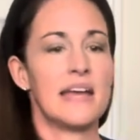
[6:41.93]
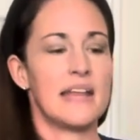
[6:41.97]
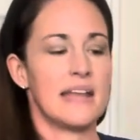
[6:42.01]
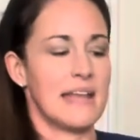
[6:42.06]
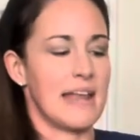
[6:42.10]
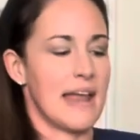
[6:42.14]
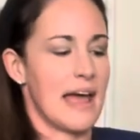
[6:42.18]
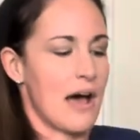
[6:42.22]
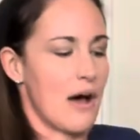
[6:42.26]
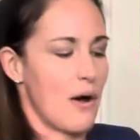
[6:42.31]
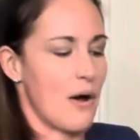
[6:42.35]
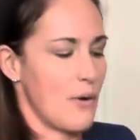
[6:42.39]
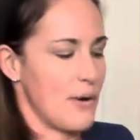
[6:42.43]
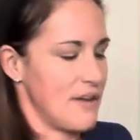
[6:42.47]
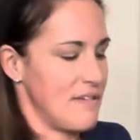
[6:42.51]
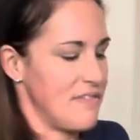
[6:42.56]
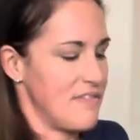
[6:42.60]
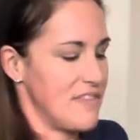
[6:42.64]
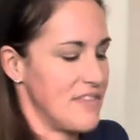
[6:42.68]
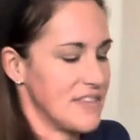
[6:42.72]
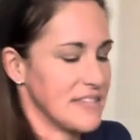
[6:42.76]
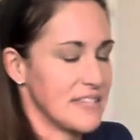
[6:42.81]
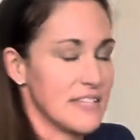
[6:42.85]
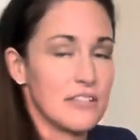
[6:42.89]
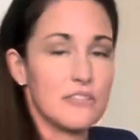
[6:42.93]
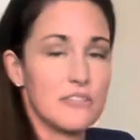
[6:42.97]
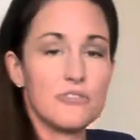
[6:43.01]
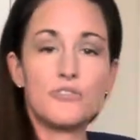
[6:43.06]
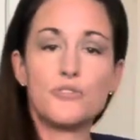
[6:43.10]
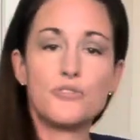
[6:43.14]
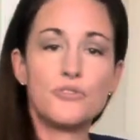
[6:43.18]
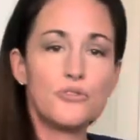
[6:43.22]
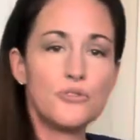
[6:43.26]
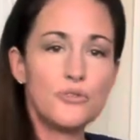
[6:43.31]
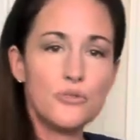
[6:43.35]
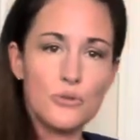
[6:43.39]
Now, if this is
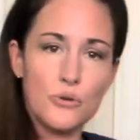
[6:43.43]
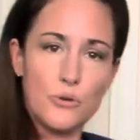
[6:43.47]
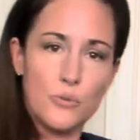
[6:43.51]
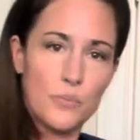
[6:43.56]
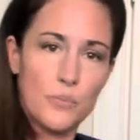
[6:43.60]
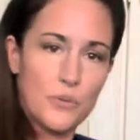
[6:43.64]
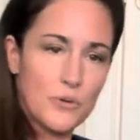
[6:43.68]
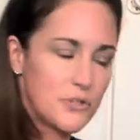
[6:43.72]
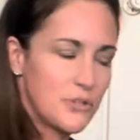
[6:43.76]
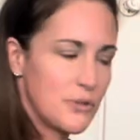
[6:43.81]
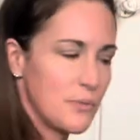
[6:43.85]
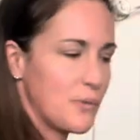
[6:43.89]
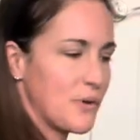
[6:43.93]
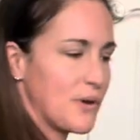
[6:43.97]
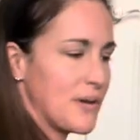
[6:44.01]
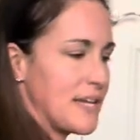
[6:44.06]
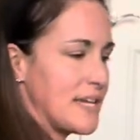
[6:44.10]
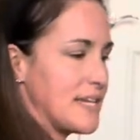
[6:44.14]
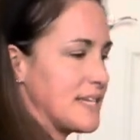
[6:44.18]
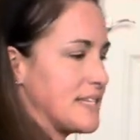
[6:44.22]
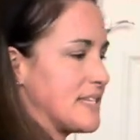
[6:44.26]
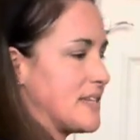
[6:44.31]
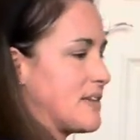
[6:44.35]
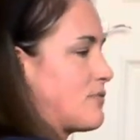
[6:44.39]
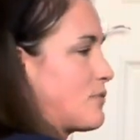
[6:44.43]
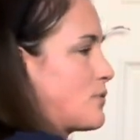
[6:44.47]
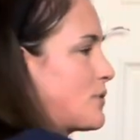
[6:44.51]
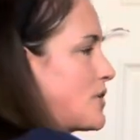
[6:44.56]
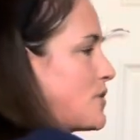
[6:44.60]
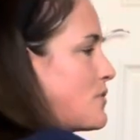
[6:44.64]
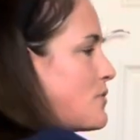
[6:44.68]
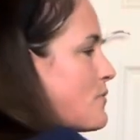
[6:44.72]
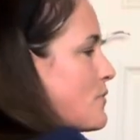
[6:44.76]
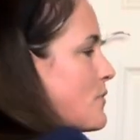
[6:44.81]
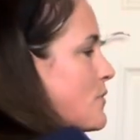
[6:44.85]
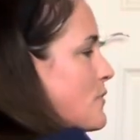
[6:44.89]
super, super easy for
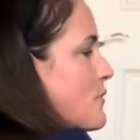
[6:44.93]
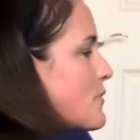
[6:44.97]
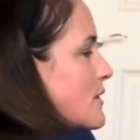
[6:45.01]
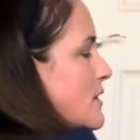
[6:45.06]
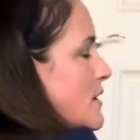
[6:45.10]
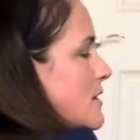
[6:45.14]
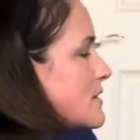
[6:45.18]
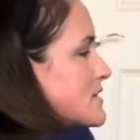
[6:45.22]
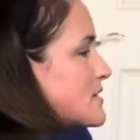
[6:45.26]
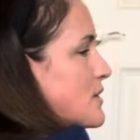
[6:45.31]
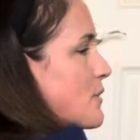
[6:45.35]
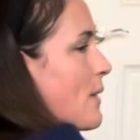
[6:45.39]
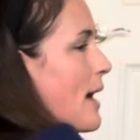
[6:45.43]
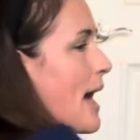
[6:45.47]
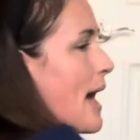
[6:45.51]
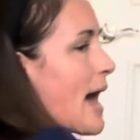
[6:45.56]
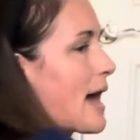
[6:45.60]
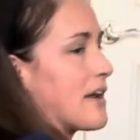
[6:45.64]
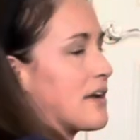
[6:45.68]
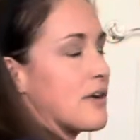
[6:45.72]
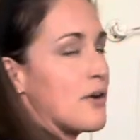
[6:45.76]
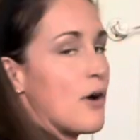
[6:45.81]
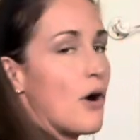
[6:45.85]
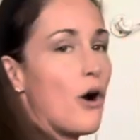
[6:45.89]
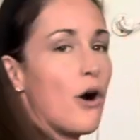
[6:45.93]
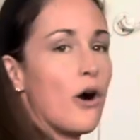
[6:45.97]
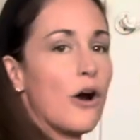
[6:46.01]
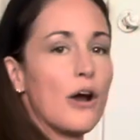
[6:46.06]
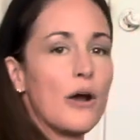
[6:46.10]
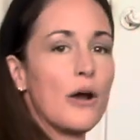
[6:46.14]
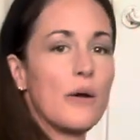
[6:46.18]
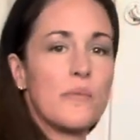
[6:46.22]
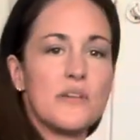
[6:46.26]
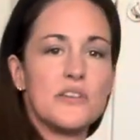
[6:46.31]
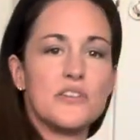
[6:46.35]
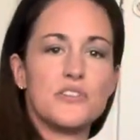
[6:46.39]
you, you can also add an
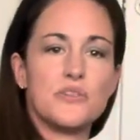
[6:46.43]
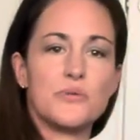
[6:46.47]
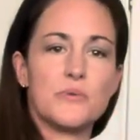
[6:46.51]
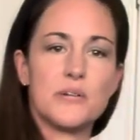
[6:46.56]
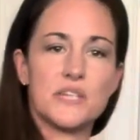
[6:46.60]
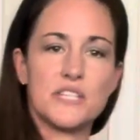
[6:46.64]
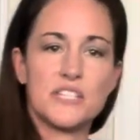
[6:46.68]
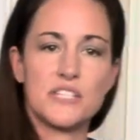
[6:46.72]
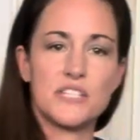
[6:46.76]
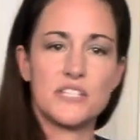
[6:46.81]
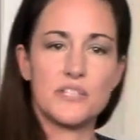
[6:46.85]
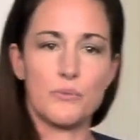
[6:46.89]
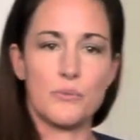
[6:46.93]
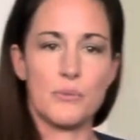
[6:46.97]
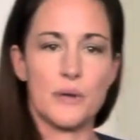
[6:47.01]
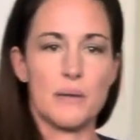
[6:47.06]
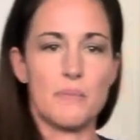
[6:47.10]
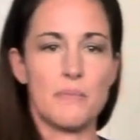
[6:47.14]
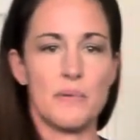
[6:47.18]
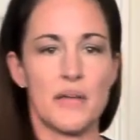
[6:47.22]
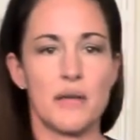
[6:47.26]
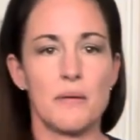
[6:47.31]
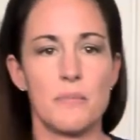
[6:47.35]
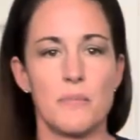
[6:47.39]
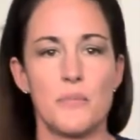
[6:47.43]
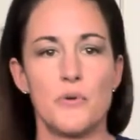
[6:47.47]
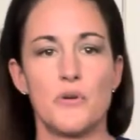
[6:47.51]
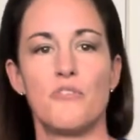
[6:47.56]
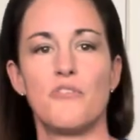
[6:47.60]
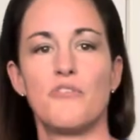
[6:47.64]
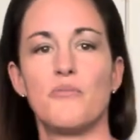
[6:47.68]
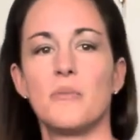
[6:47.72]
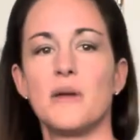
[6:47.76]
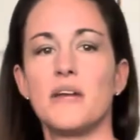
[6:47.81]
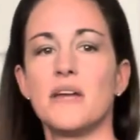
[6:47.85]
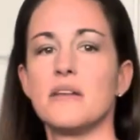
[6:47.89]
arm and do a sweeping
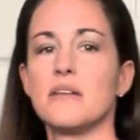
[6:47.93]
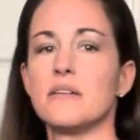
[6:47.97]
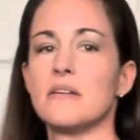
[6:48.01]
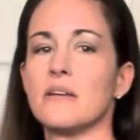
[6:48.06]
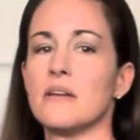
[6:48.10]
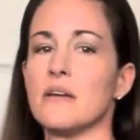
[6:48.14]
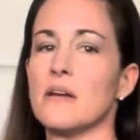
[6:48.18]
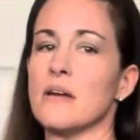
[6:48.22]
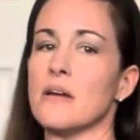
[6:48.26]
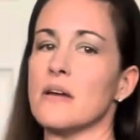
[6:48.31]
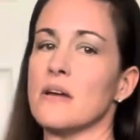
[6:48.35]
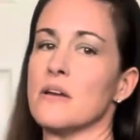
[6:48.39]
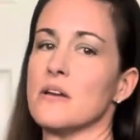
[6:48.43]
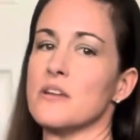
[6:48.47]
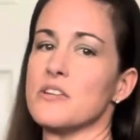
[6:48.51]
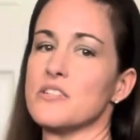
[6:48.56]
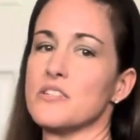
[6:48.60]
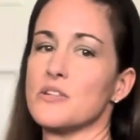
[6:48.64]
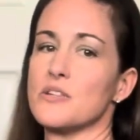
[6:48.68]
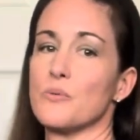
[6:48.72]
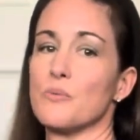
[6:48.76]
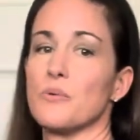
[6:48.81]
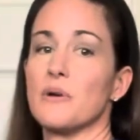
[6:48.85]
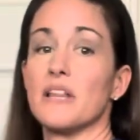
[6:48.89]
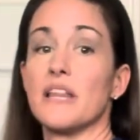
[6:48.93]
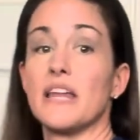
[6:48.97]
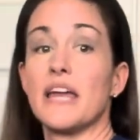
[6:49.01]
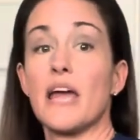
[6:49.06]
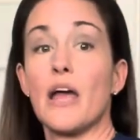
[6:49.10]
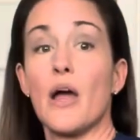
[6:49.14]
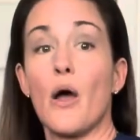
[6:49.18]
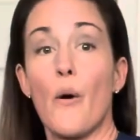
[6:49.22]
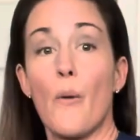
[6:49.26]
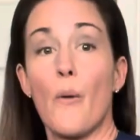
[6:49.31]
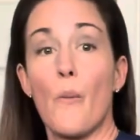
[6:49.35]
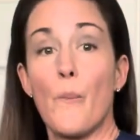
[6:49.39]
movement to
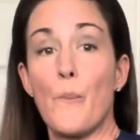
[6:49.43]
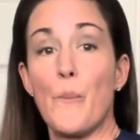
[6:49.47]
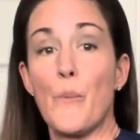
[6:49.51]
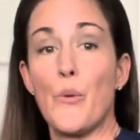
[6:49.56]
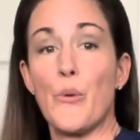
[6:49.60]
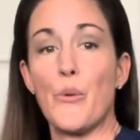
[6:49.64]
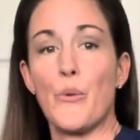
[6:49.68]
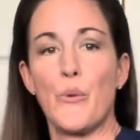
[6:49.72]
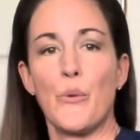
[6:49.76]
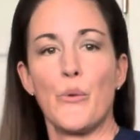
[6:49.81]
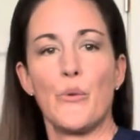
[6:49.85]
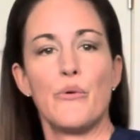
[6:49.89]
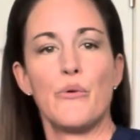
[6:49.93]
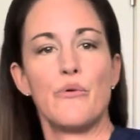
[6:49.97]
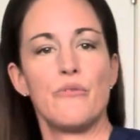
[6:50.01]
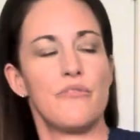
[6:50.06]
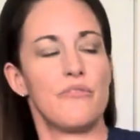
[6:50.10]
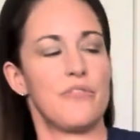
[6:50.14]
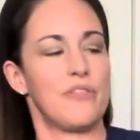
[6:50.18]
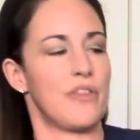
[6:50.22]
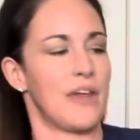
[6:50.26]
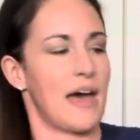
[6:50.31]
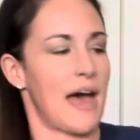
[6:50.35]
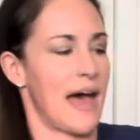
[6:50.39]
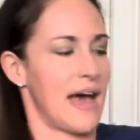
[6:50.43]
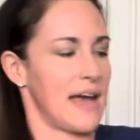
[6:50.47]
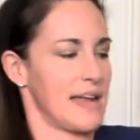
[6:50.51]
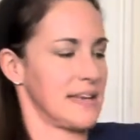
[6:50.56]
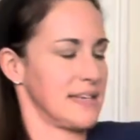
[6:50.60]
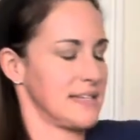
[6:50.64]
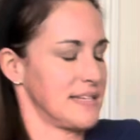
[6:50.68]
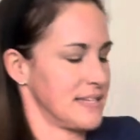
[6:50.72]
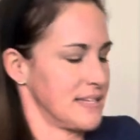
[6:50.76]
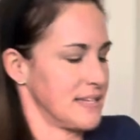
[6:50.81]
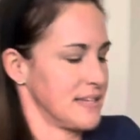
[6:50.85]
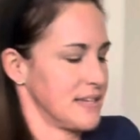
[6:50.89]
really move that